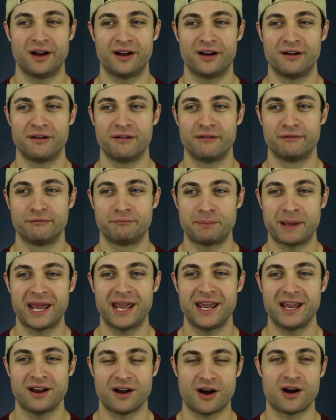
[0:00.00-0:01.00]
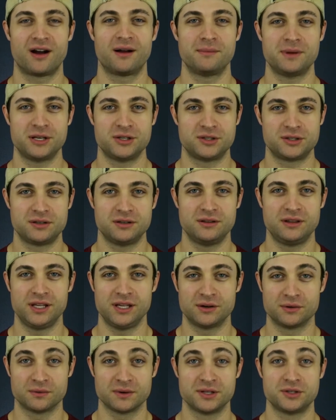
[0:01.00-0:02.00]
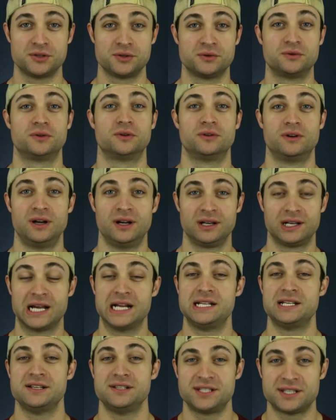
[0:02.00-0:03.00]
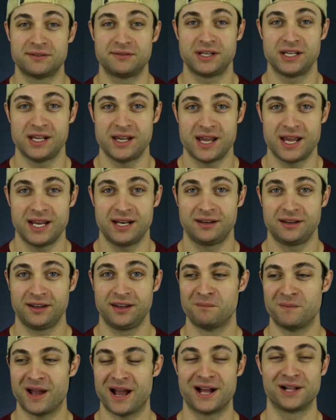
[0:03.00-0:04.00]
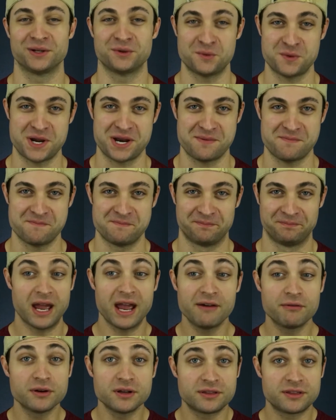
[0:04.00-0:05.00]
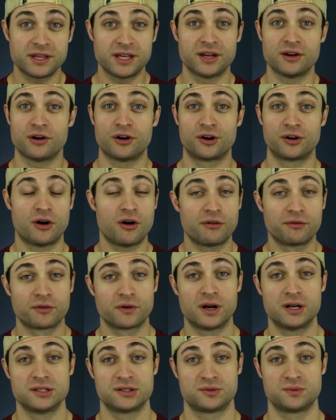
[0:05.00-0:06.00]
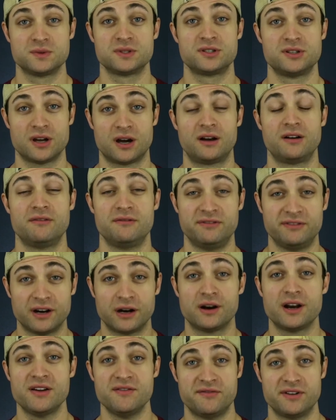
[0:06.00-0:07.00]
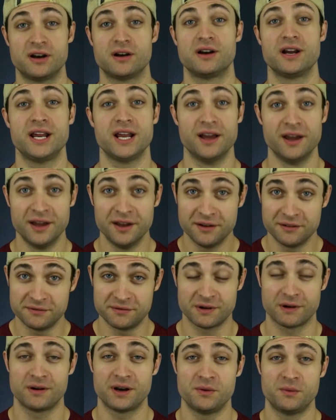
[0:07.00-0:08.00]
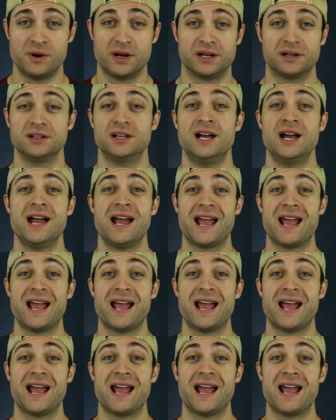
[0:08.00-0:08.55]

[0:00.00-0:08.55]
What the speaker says: of paying homage to the original 1978 Halloween. Everything on all fronts was done very, very, very well.